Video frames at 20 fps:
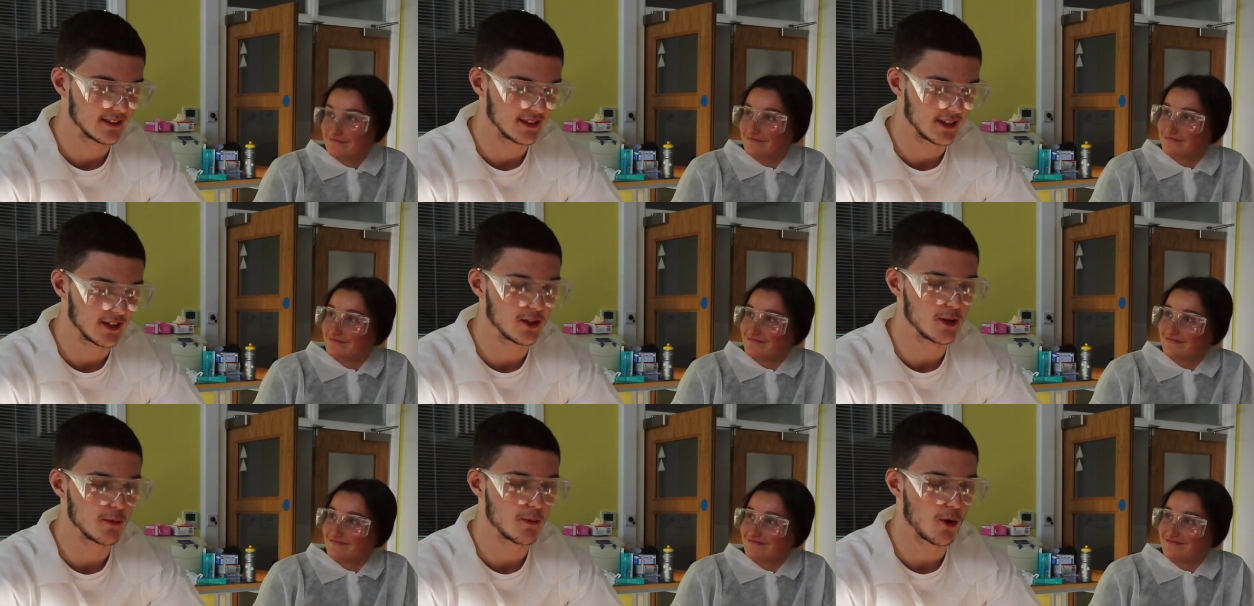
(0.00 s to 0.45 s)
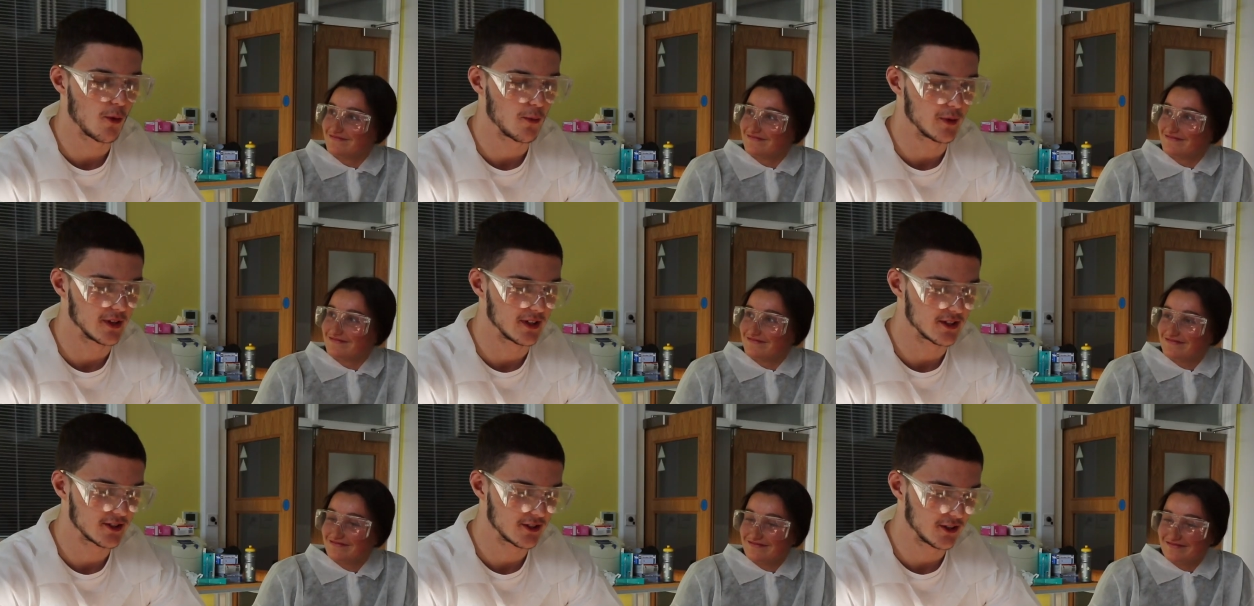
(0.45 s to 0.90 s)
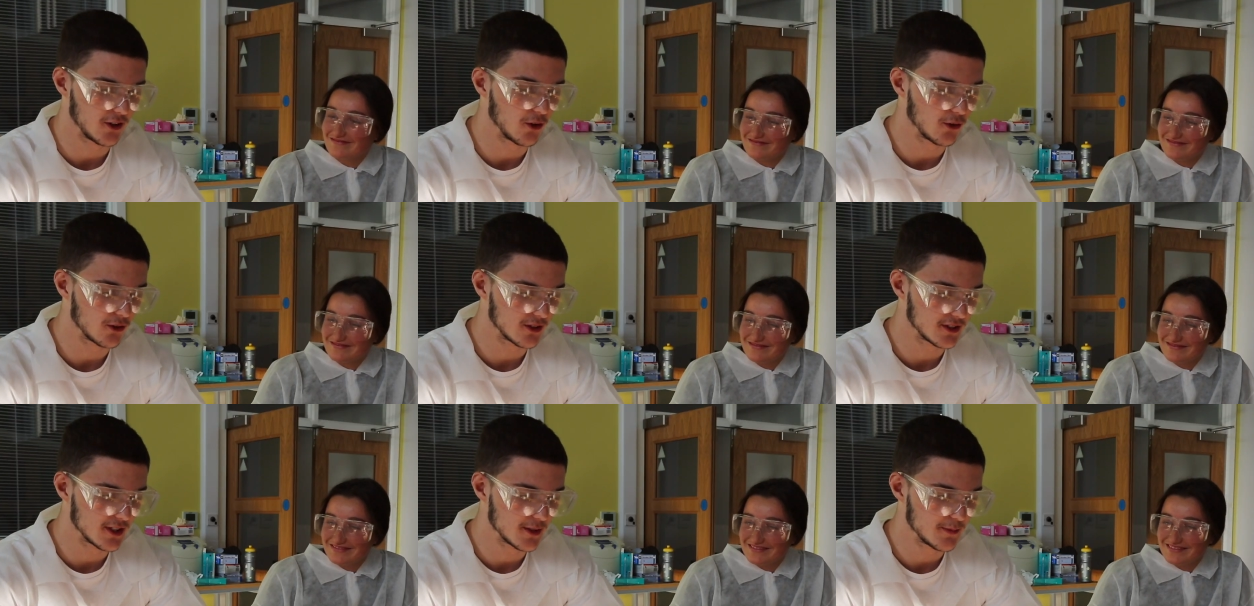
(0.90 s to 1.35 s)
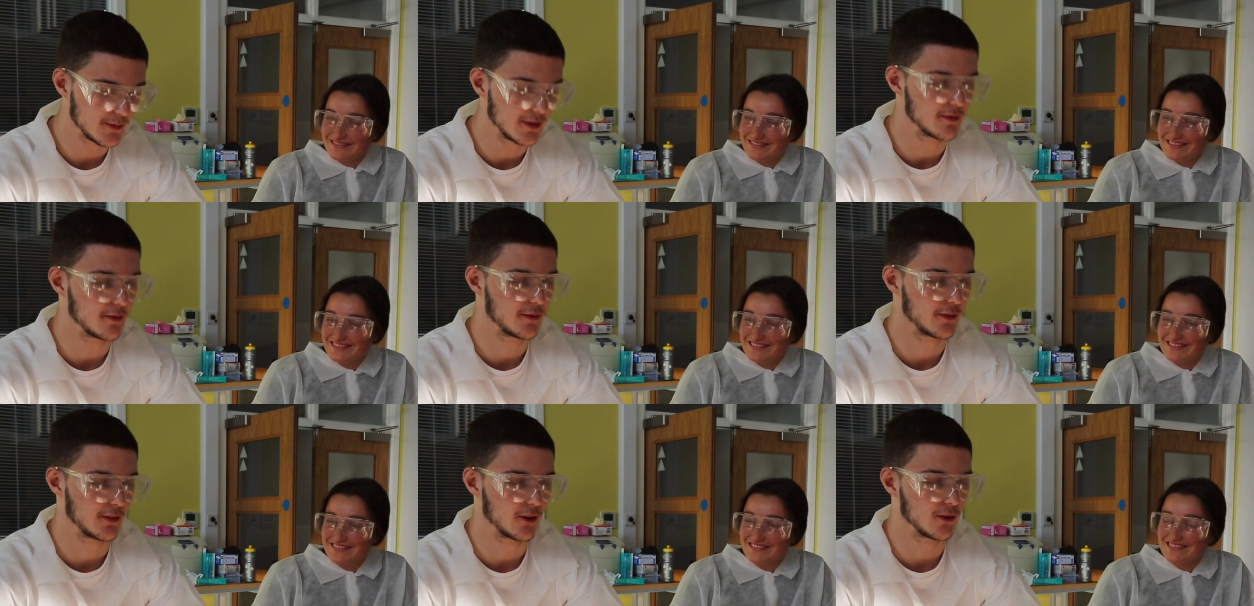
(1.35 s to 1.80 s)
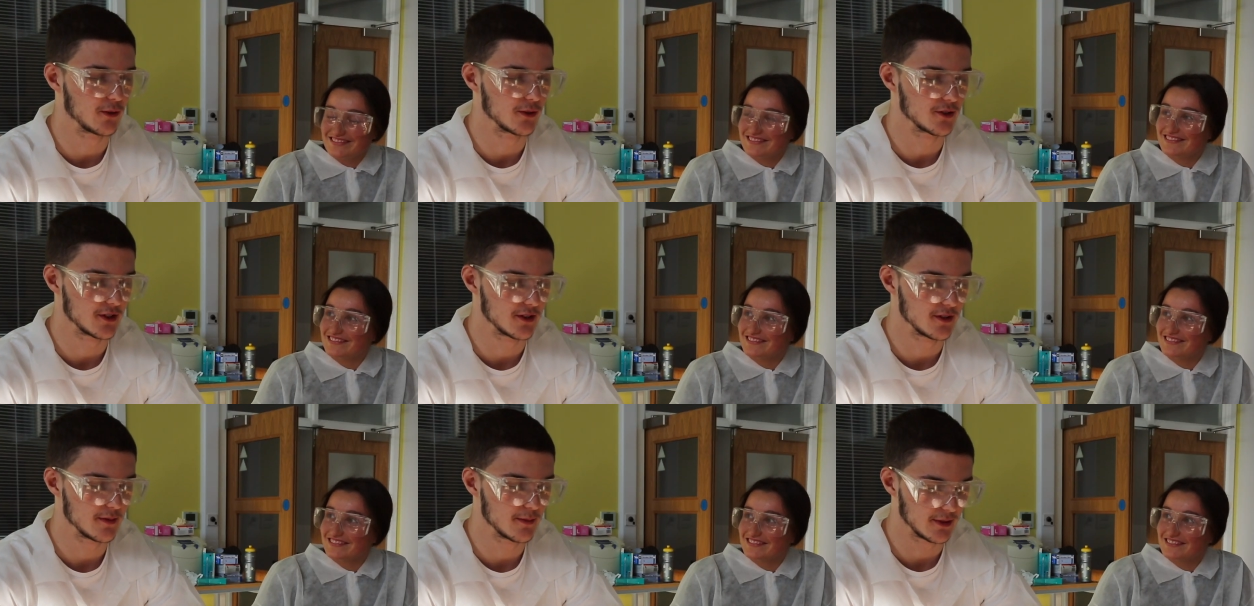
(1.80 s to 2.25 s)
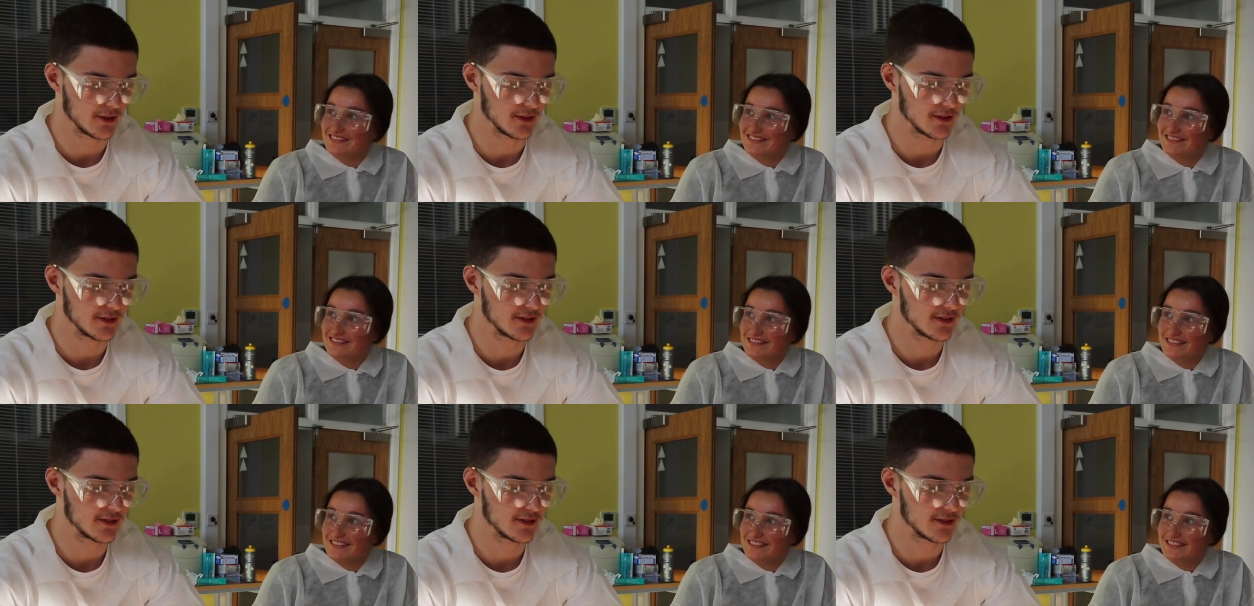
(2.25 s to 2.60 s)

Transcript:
Speaker 1: At the moment it's cold because it's been frozen, but